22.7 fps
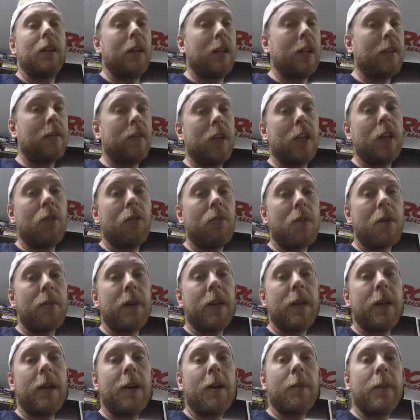You never know, we might be
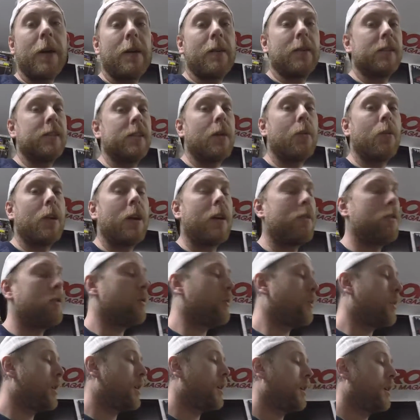able to help out and send one out your
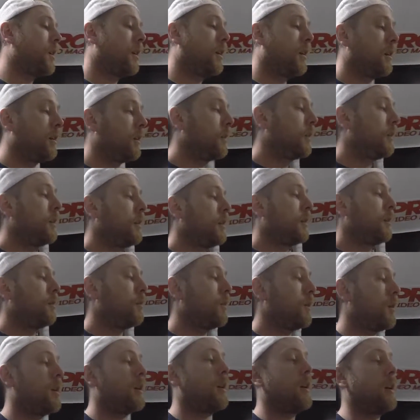way.
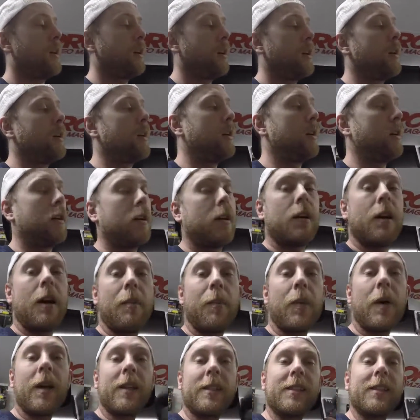But I
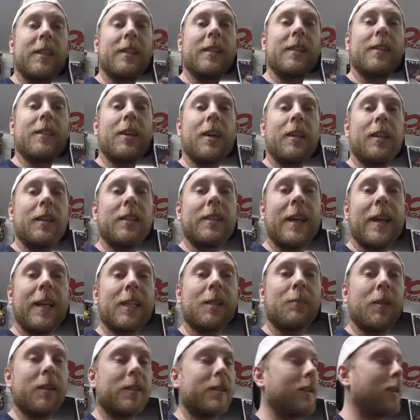personally designed these
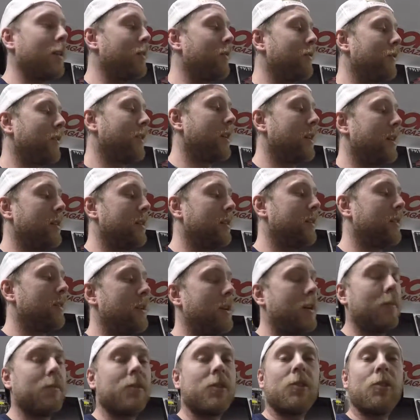hats myself, and
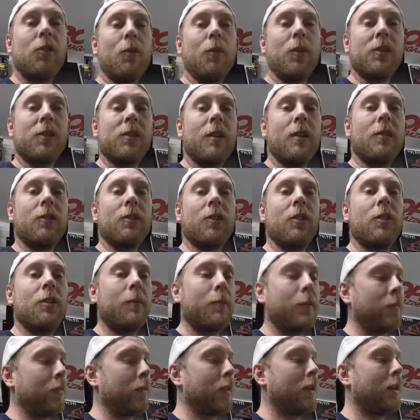I am super stoked on
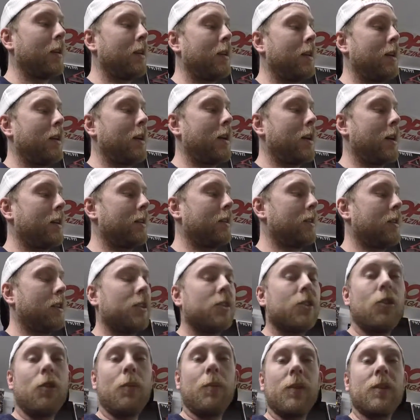them, and
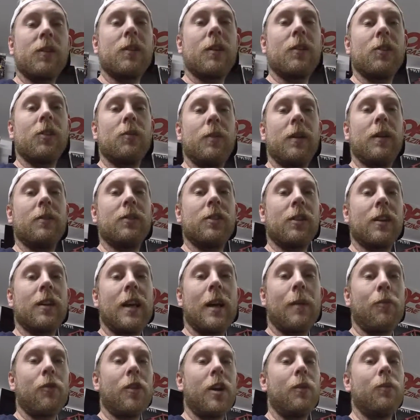super stoked to be able to
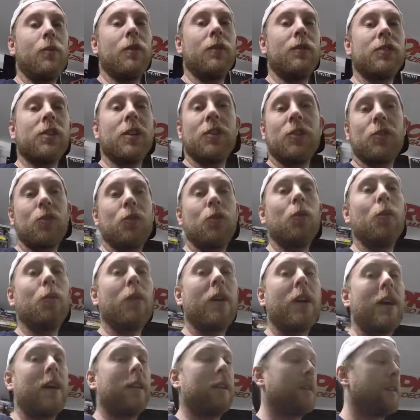collaborate with such a cool
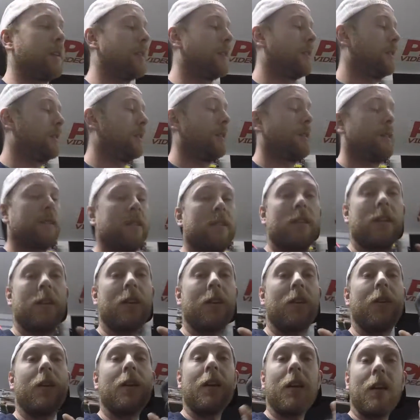brand.
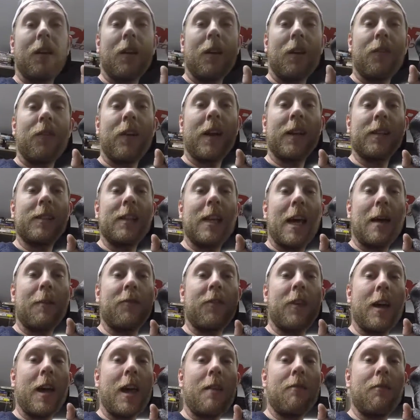So thanks Lab
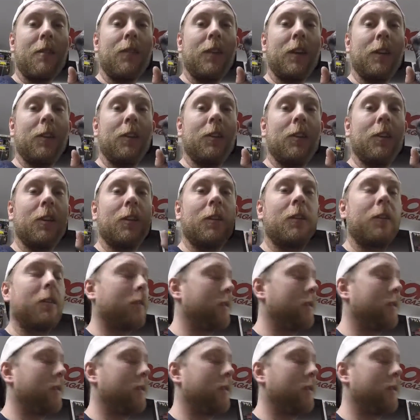for everything you do.